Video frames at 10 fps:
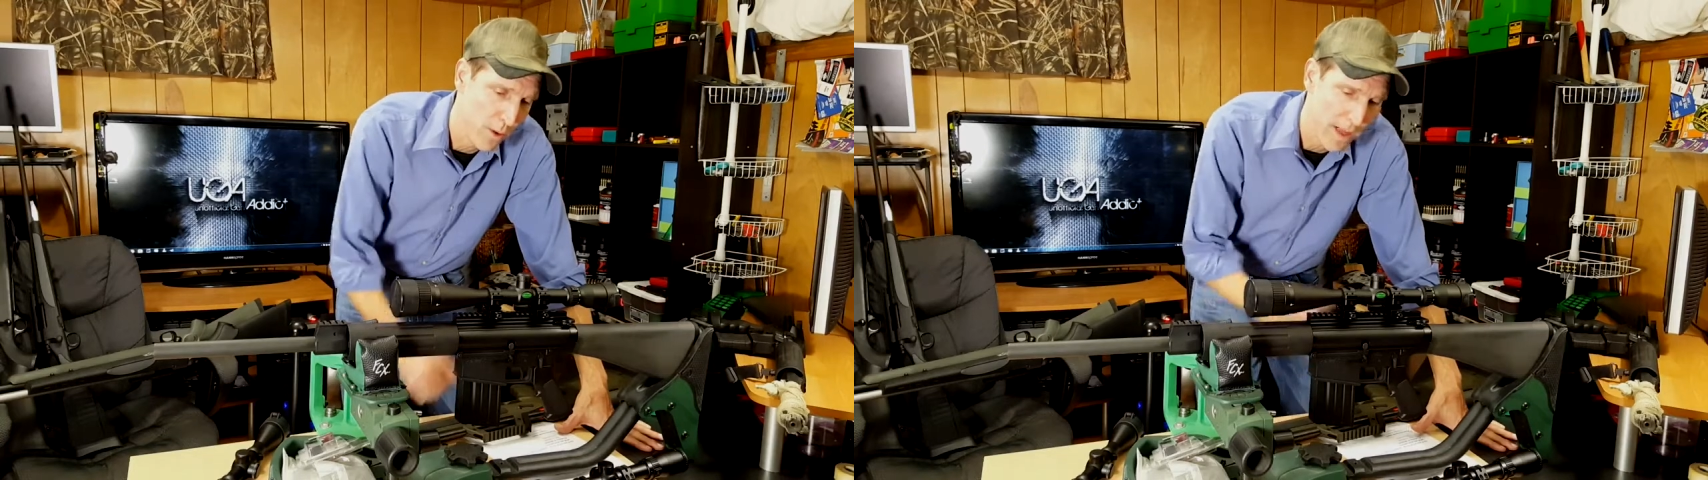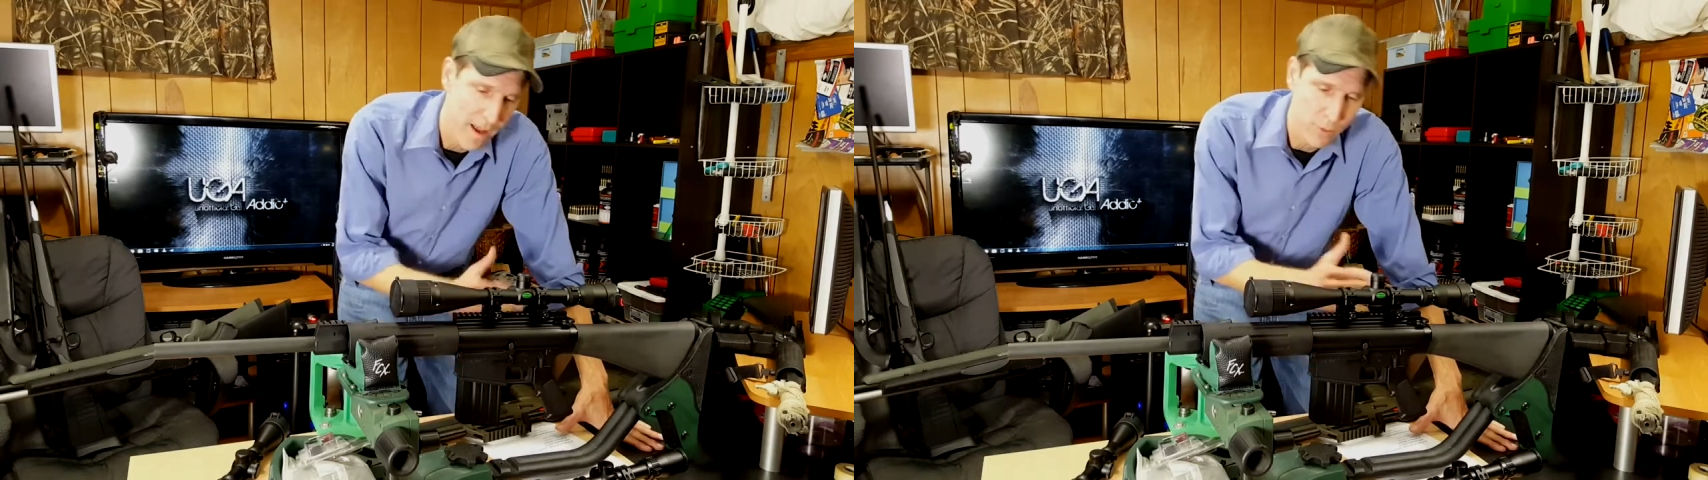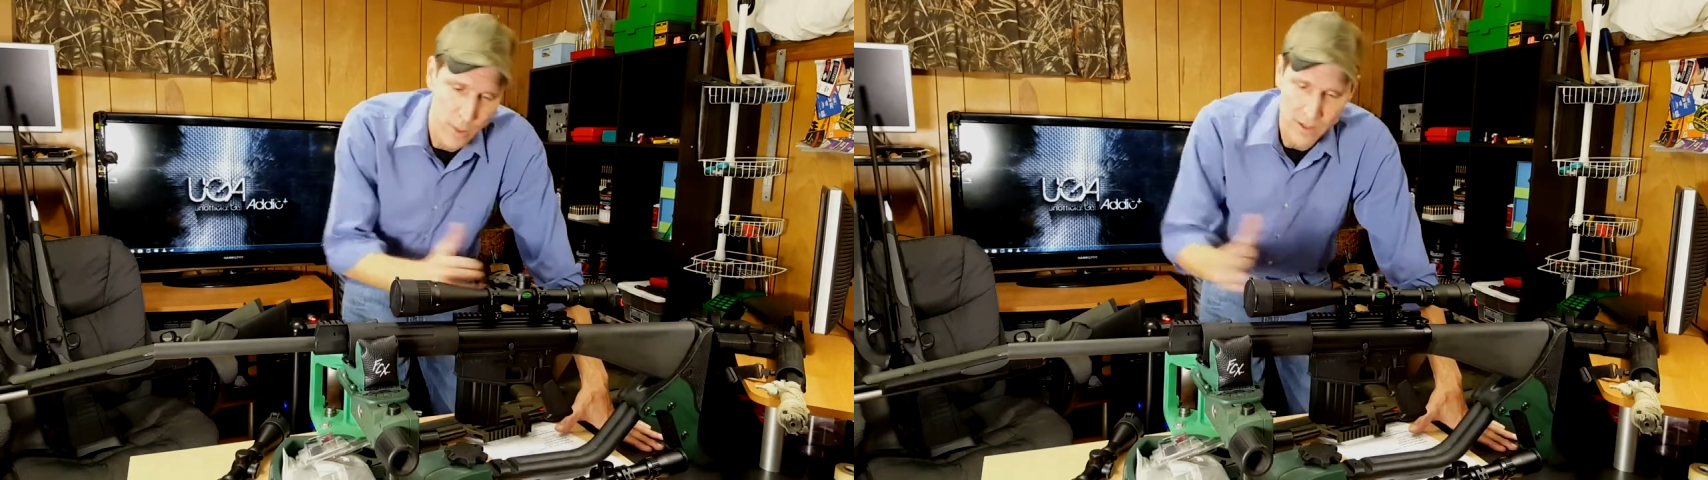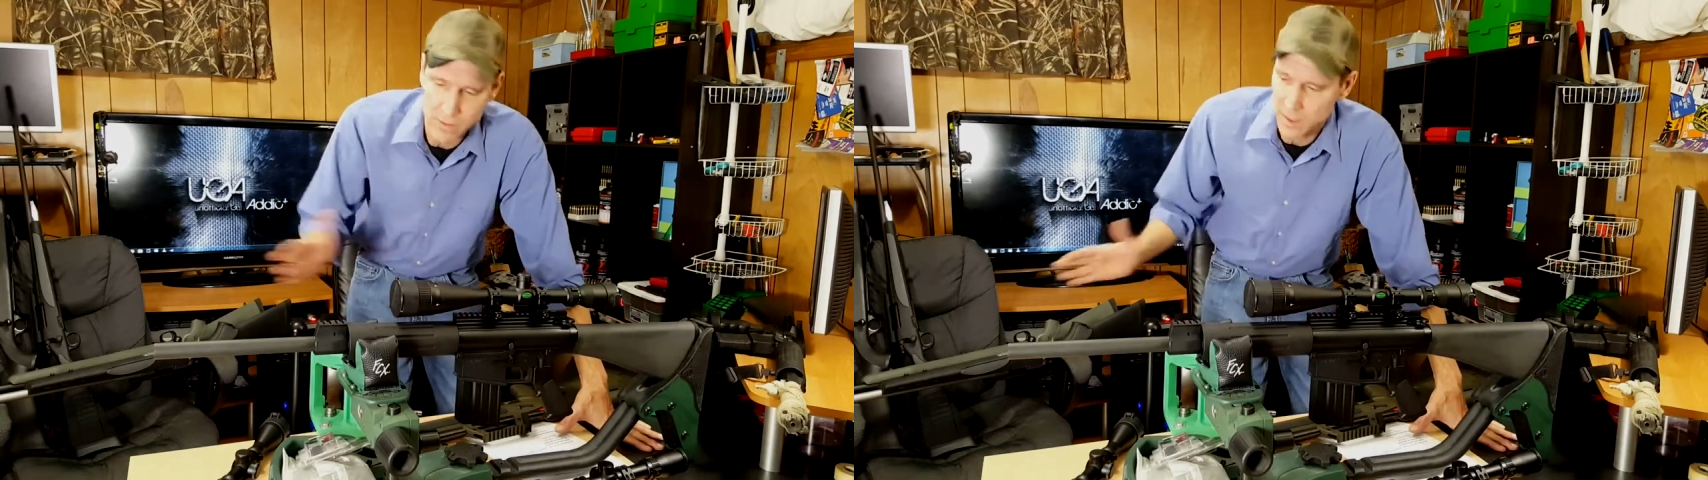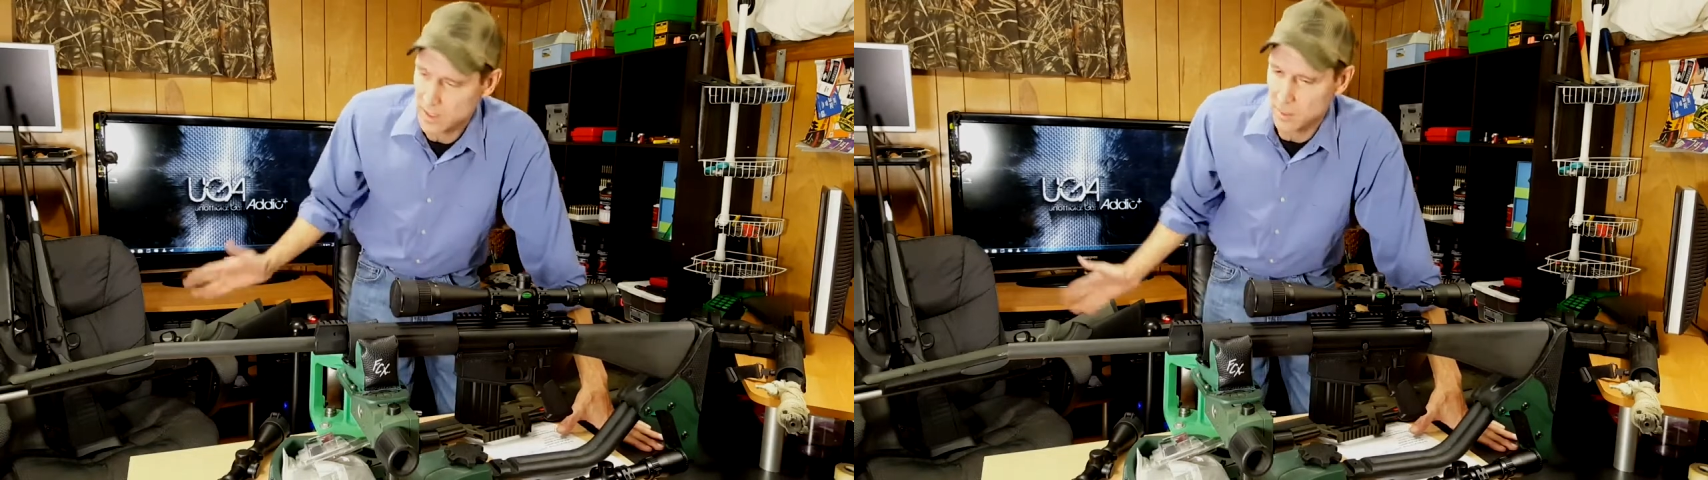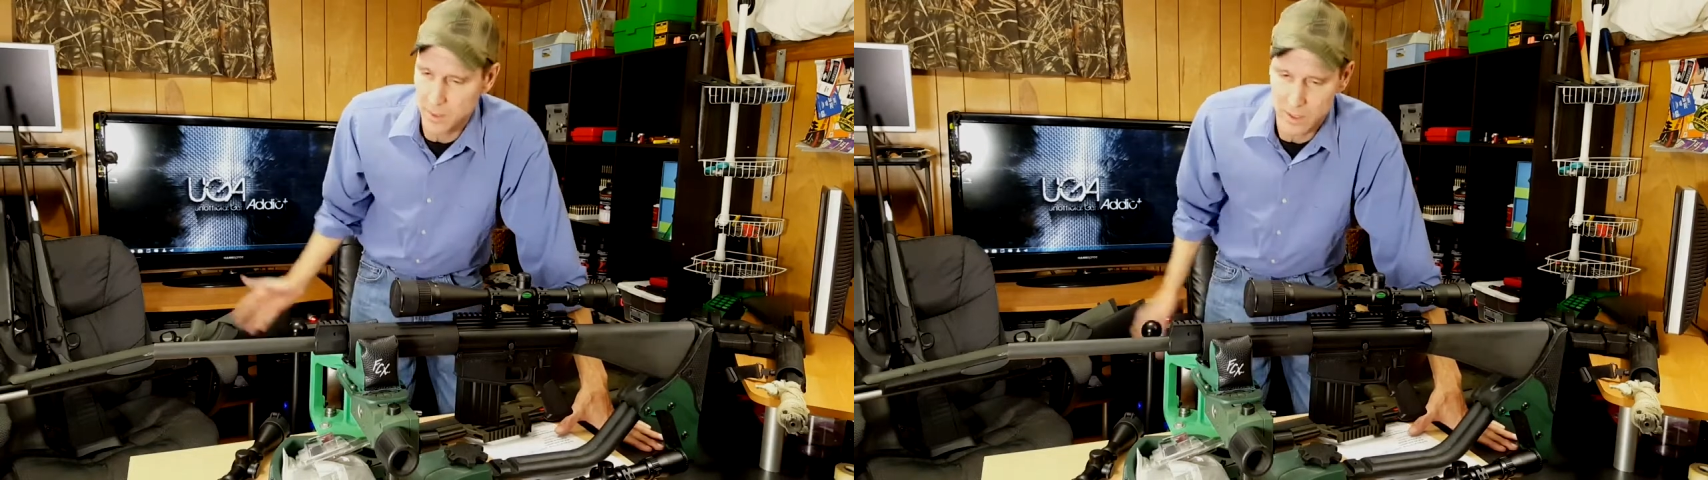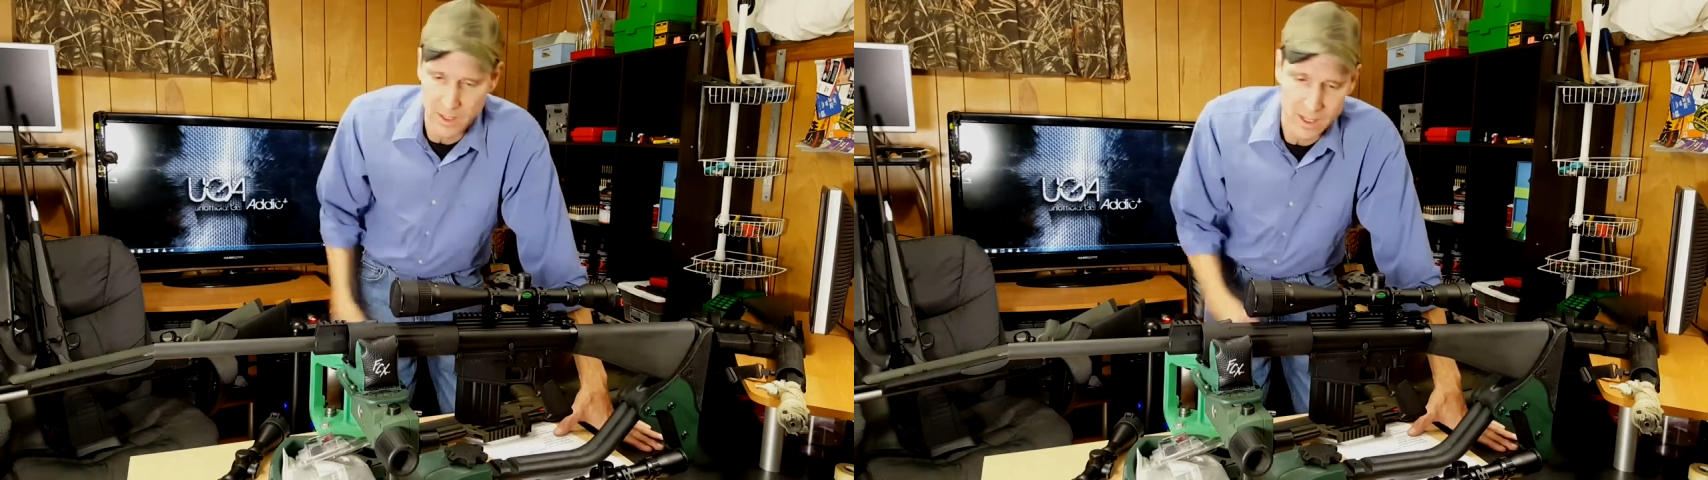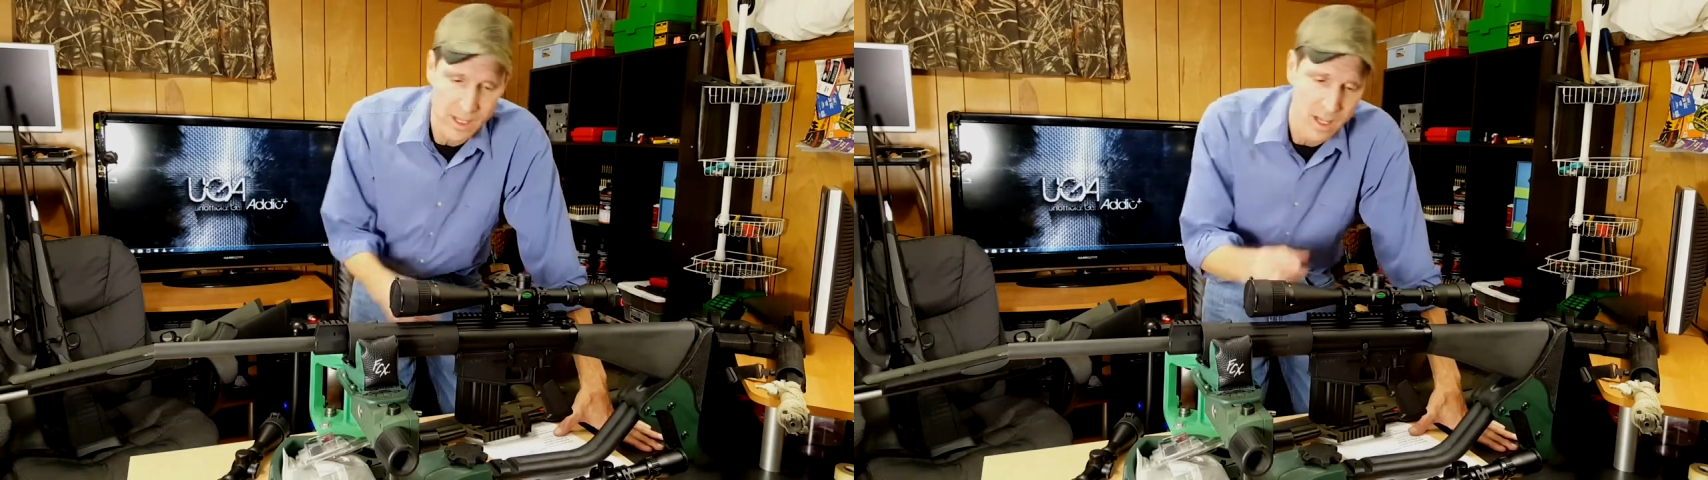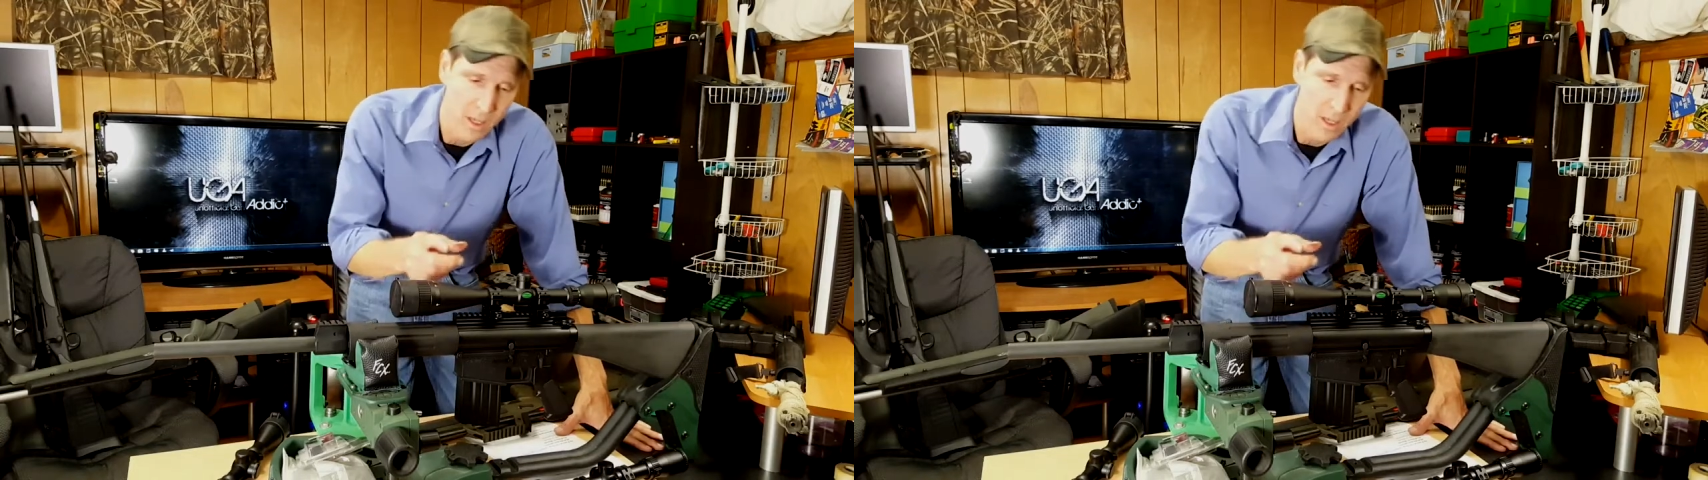want to have greater flexibility